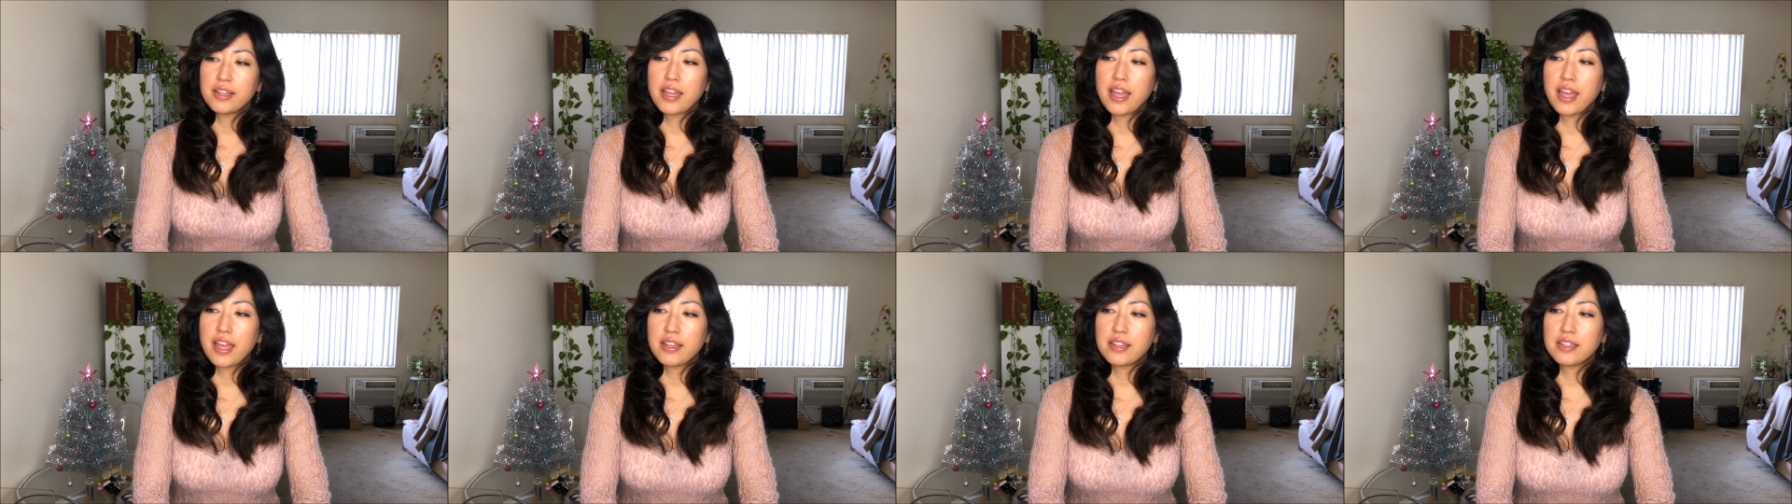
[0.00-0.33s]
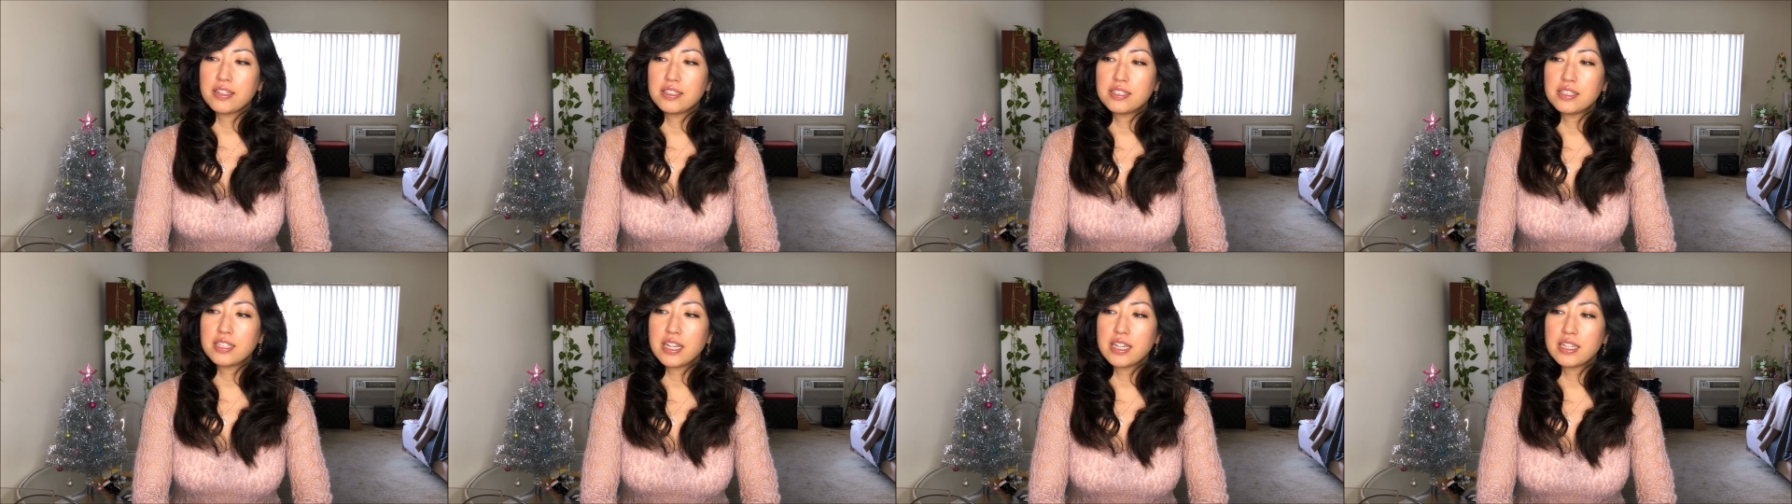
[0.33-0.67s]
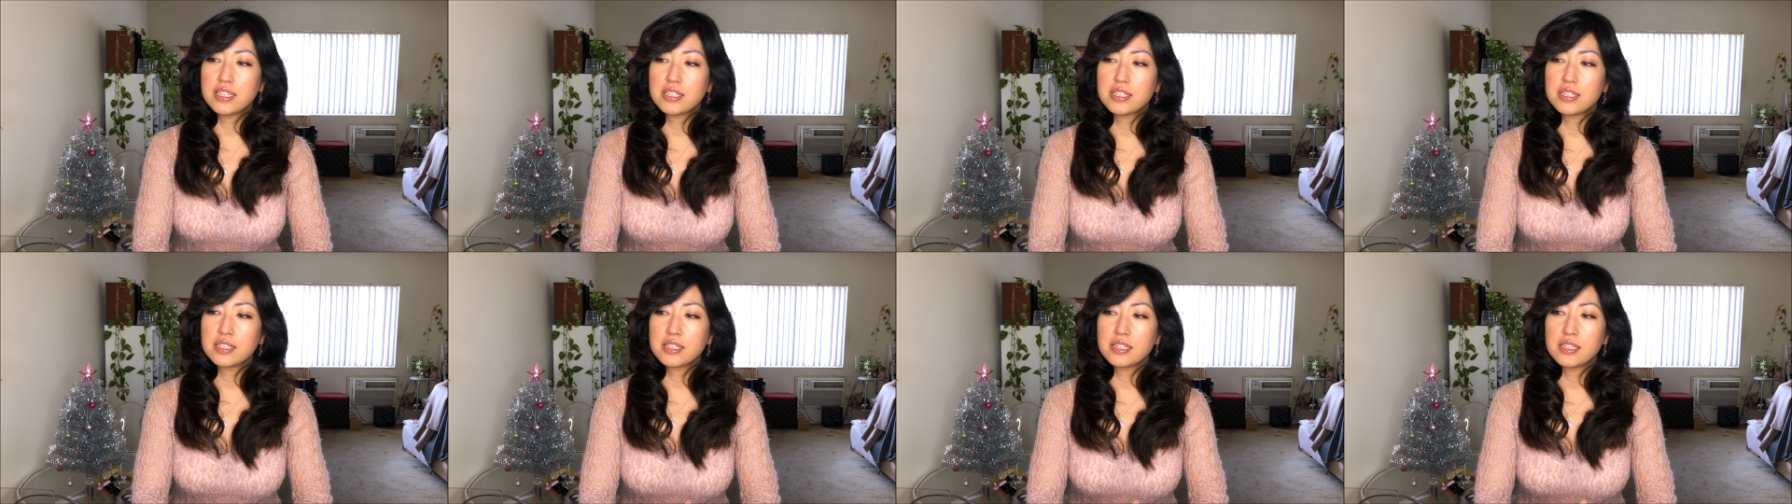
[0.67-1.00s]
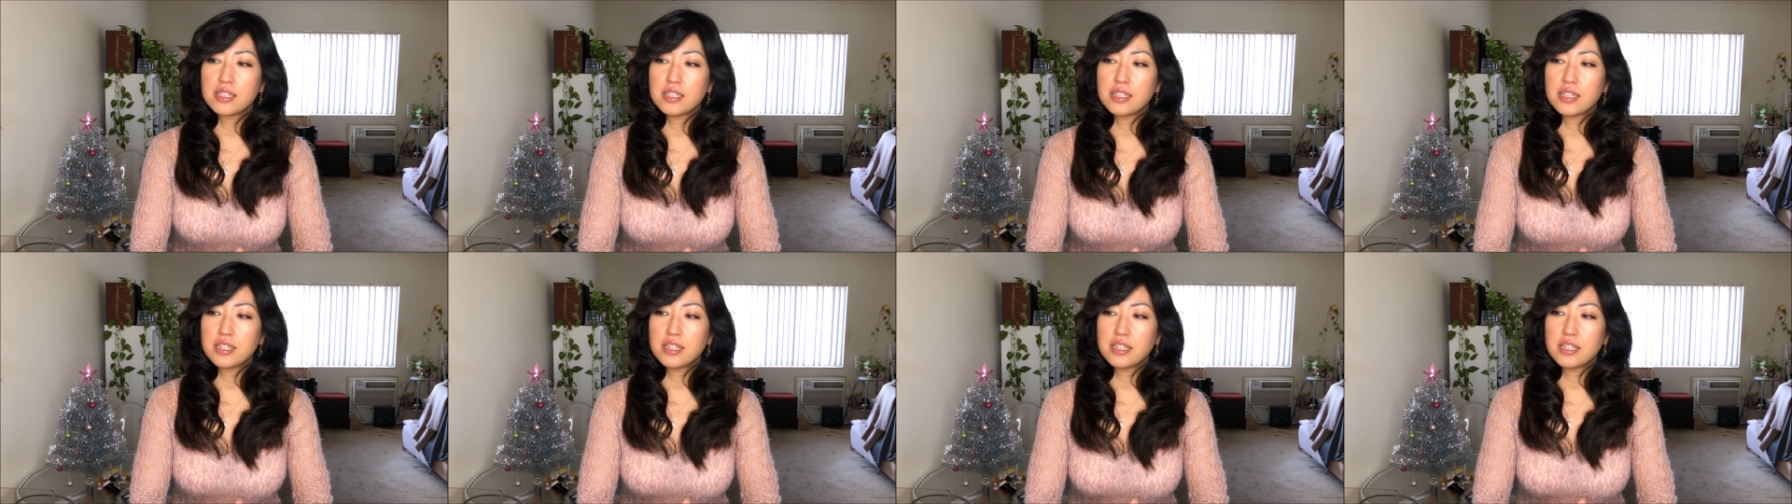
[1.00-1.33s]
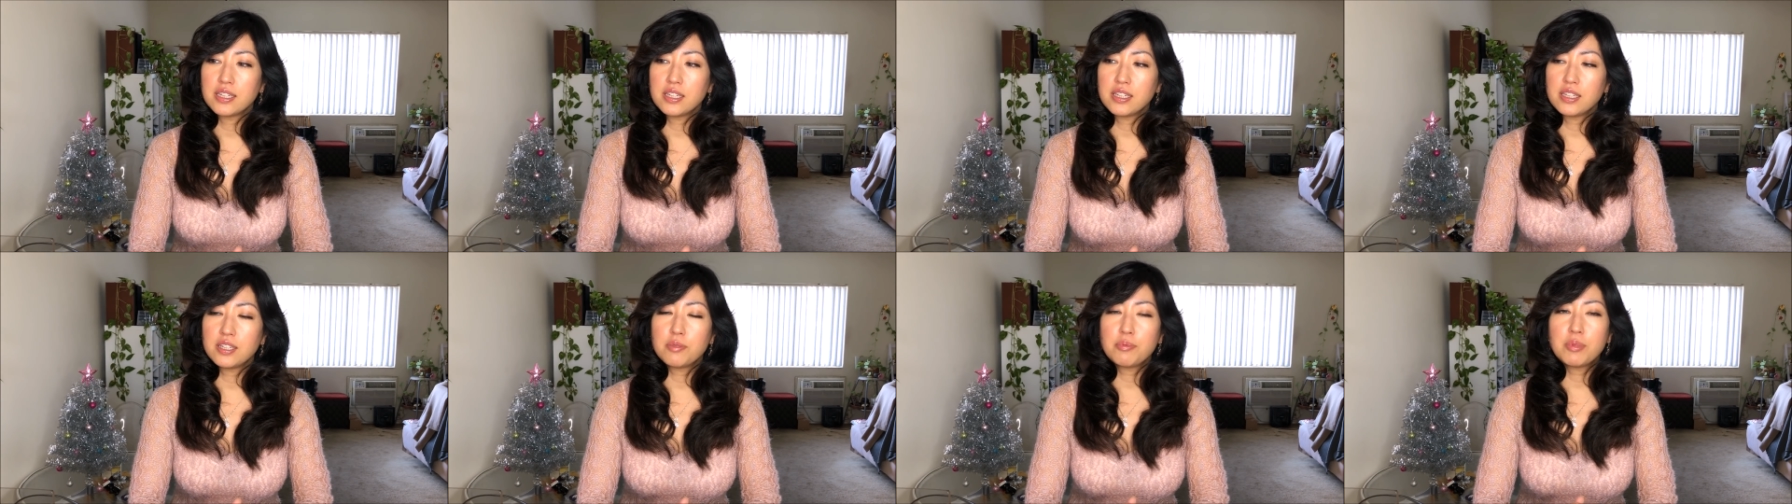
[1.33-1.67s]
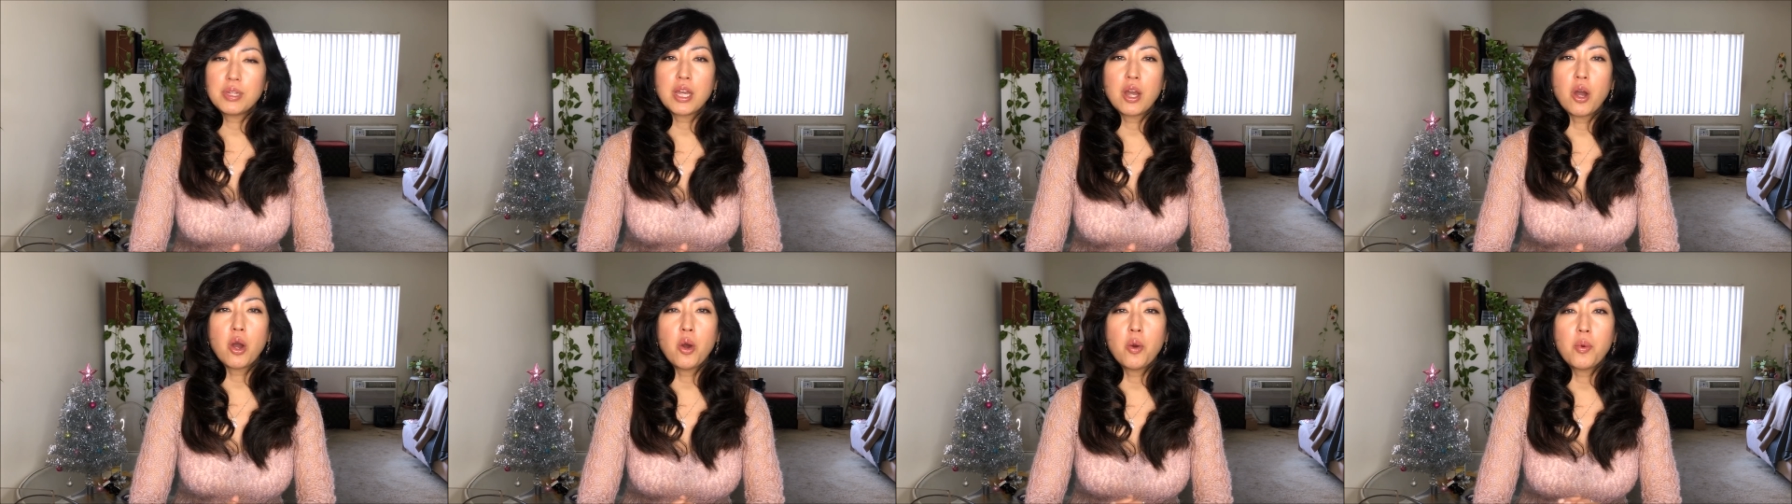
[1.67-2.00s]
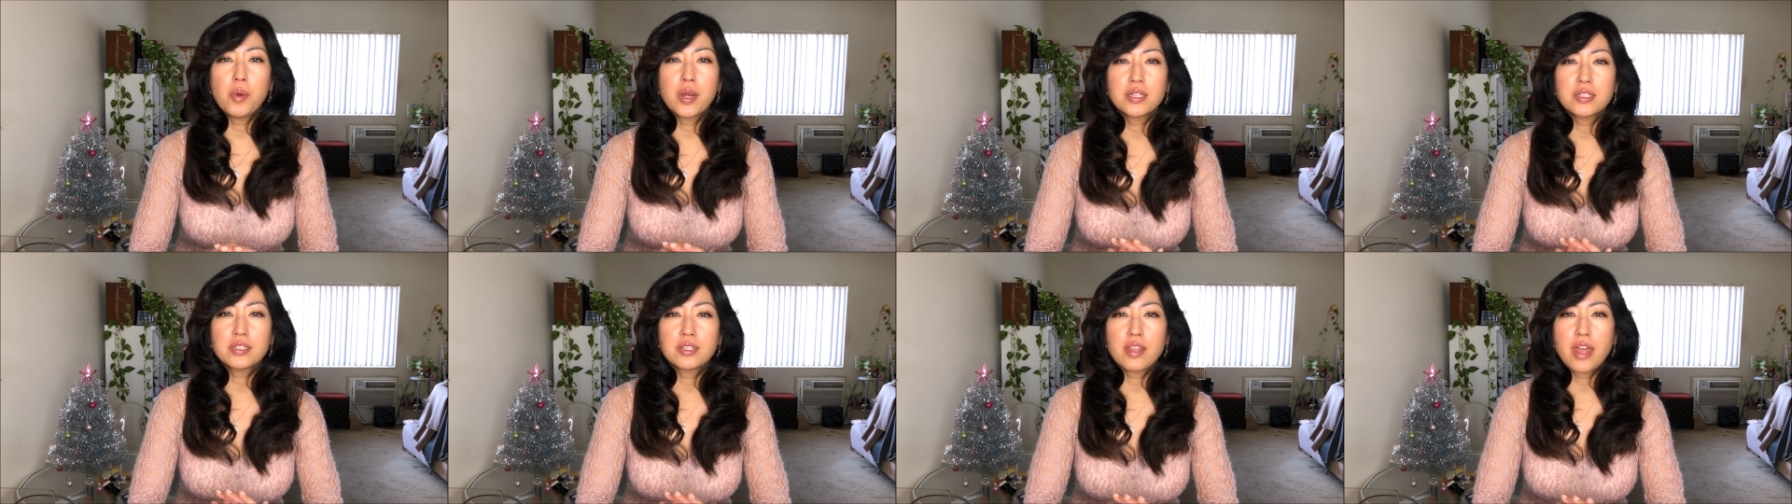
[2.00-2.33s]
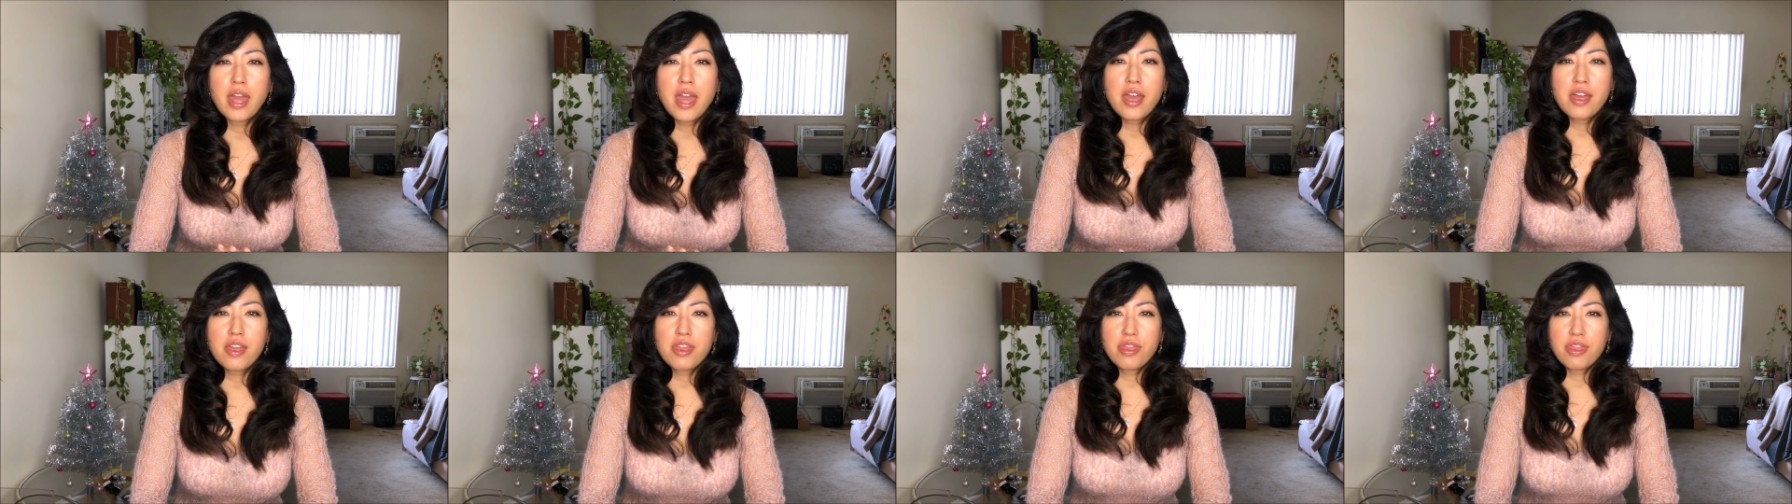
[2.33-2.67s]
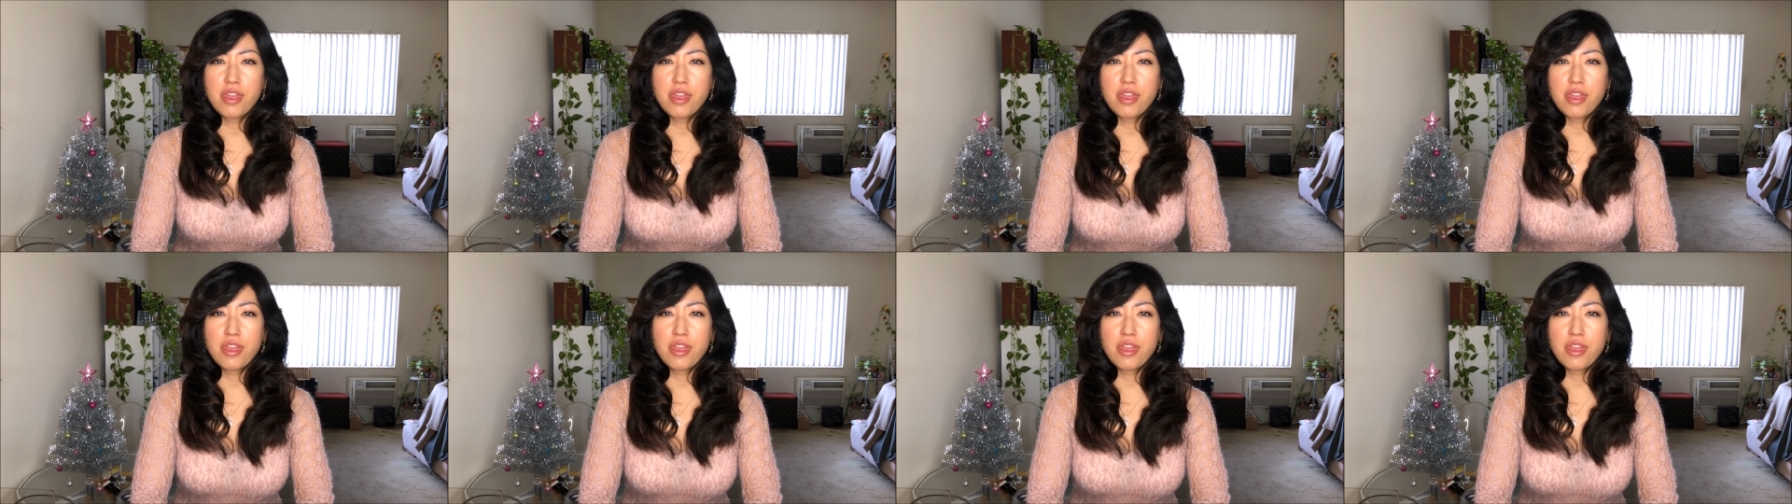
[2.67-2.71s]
and it says we always think